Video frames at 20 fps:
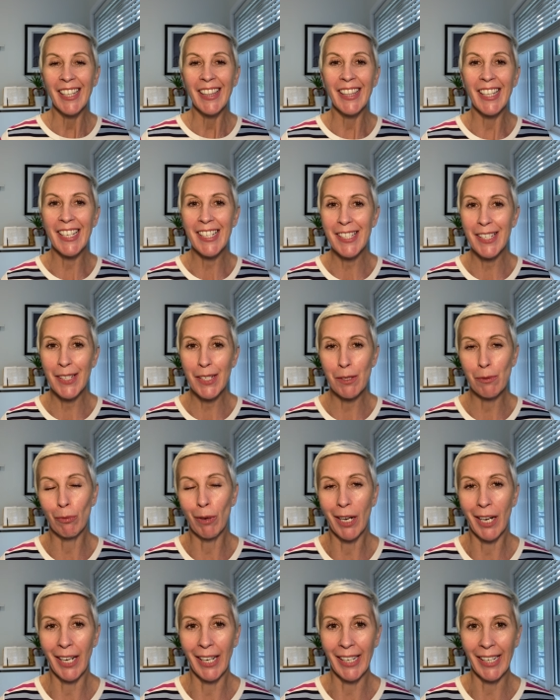This is
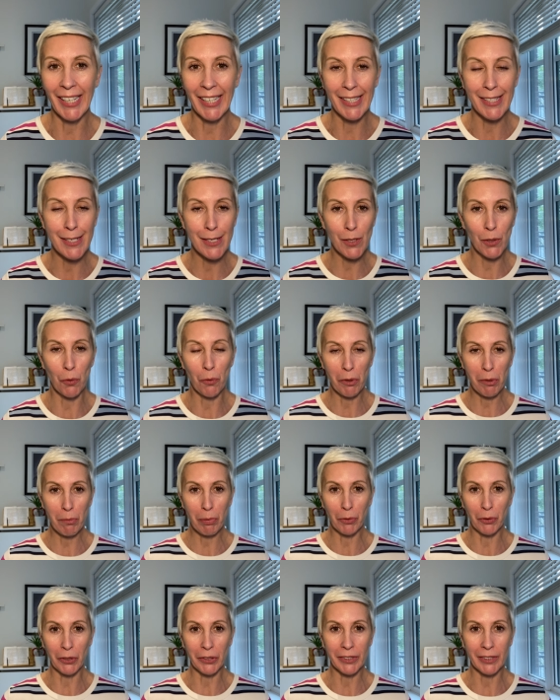why it's so
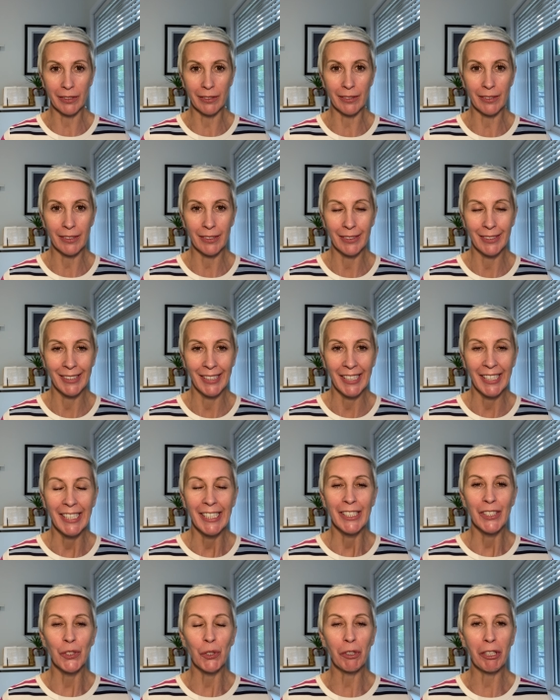important
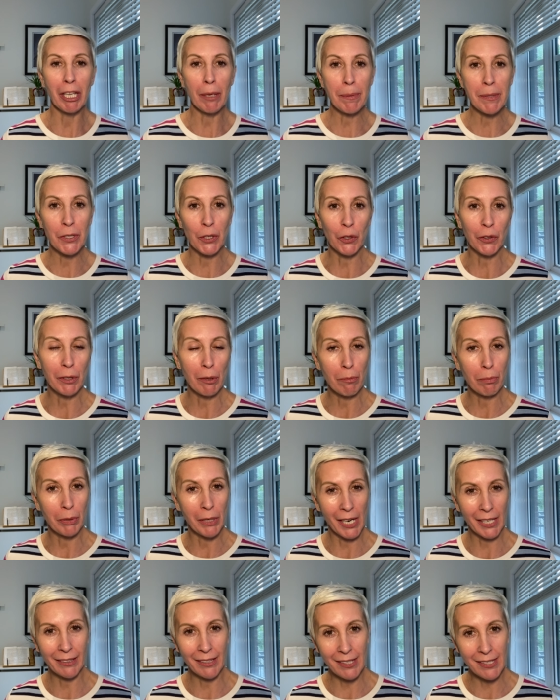to keep certain
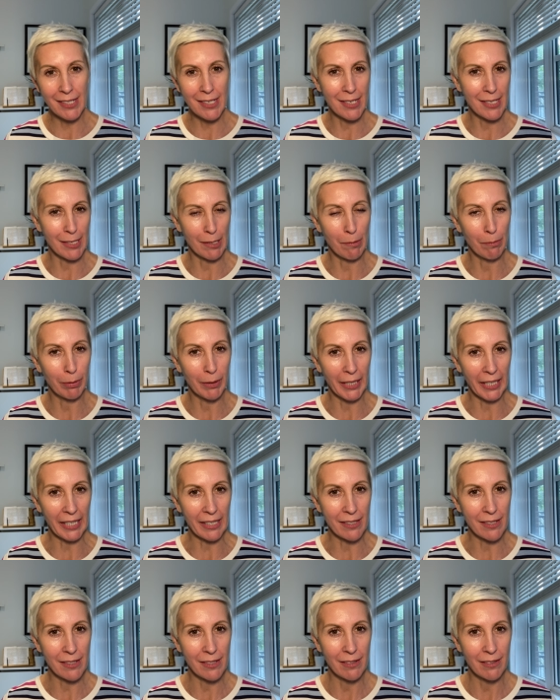practices in
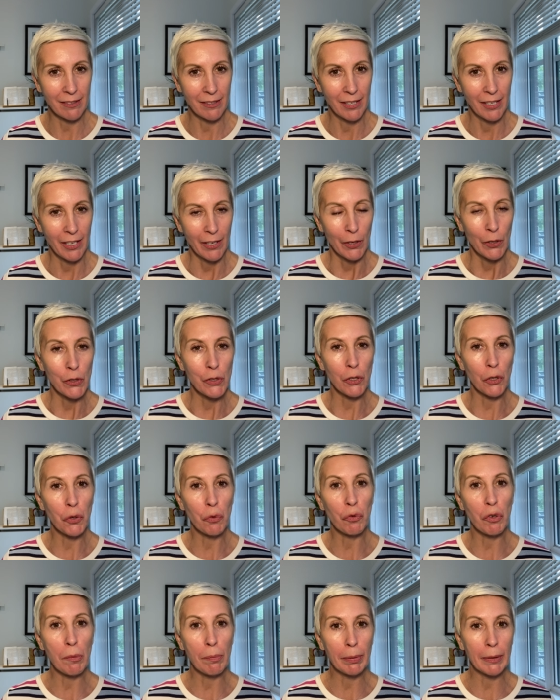place so
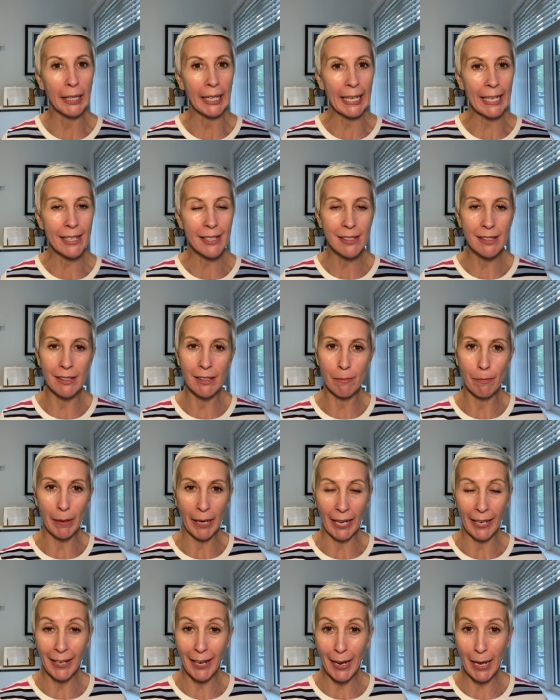you replace the
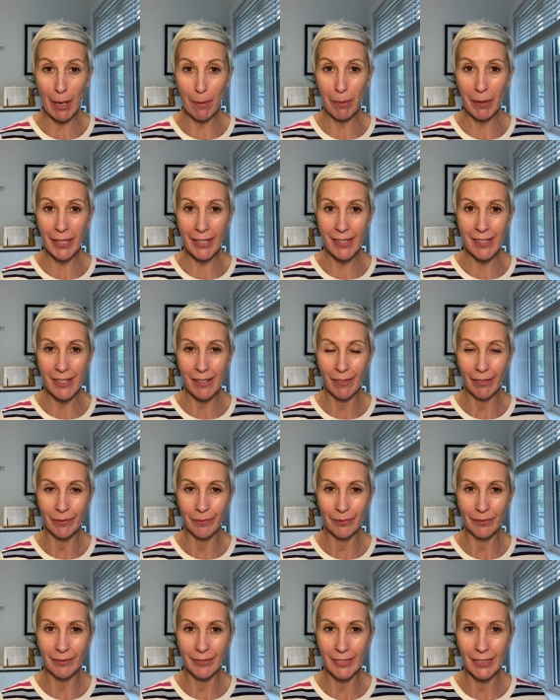bad habits,
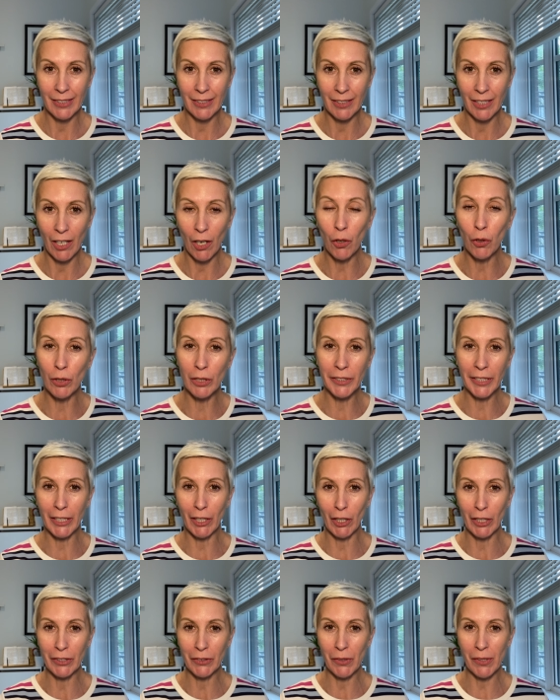
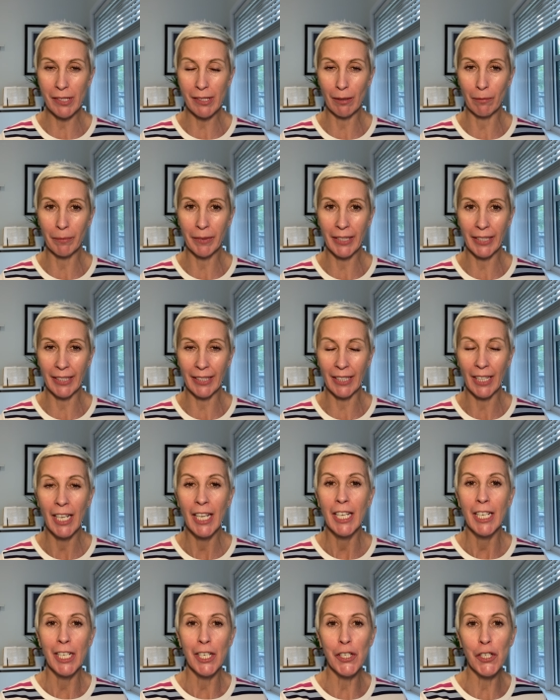holding on to something,
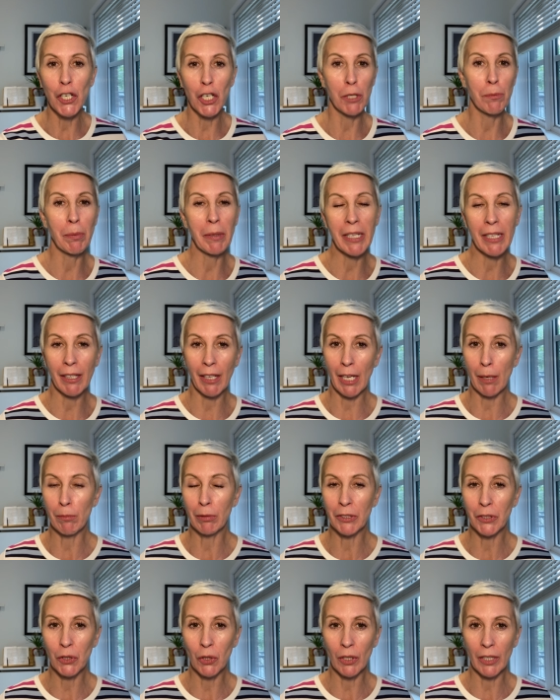not being
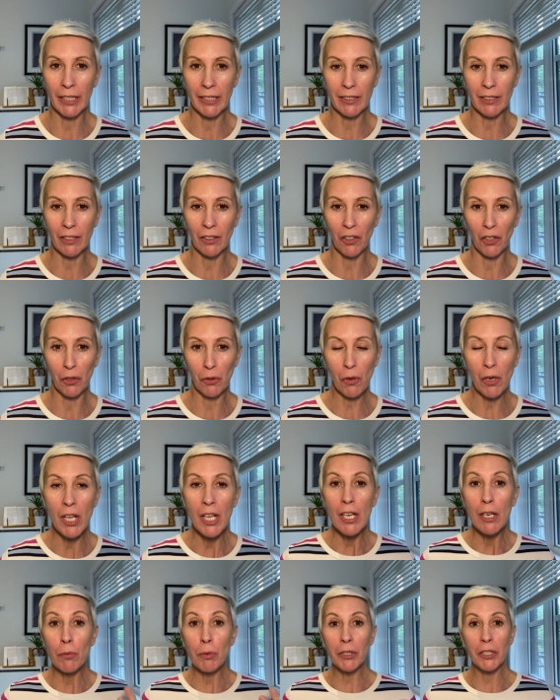able to let go,
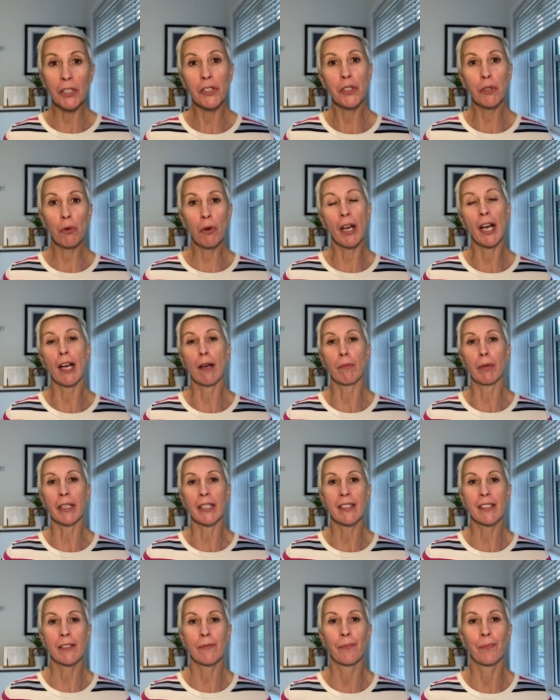with the new
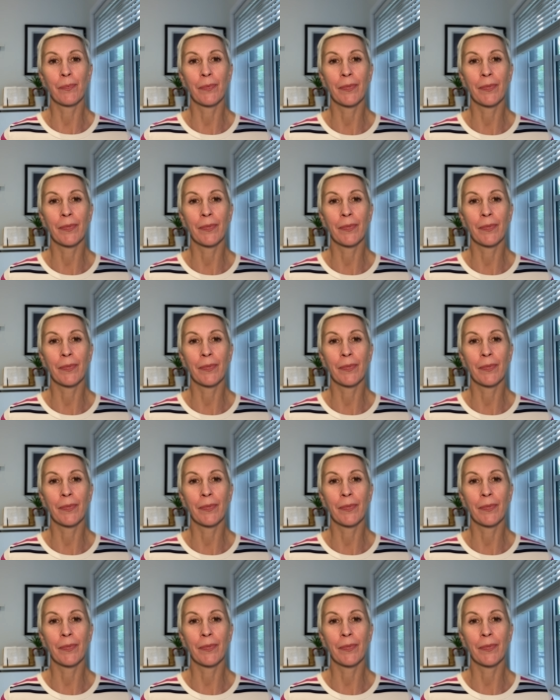habit